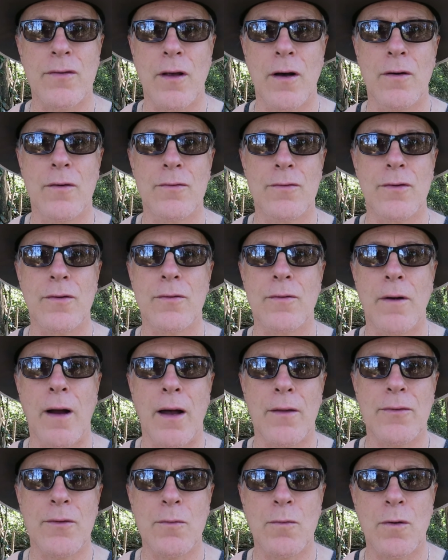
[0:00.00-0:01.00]
zones
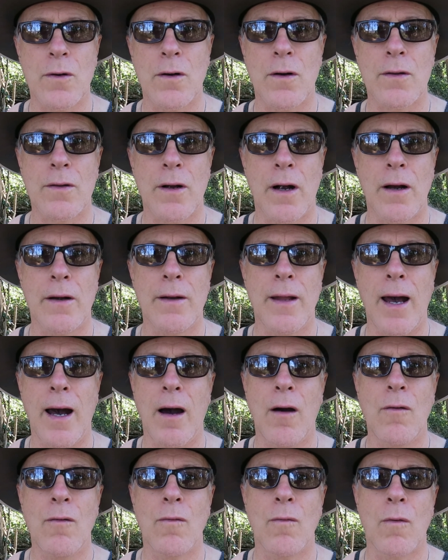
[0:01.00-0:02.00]
throughout the world are
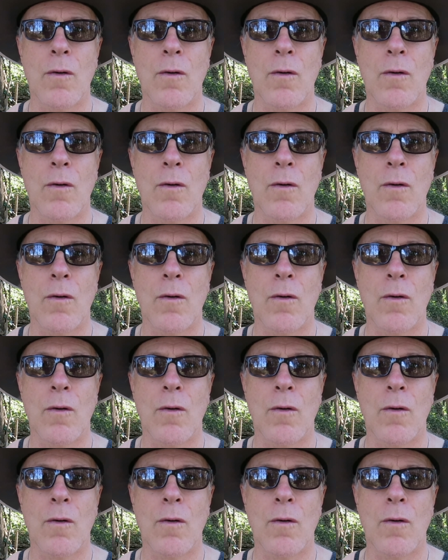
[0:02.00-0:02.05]
now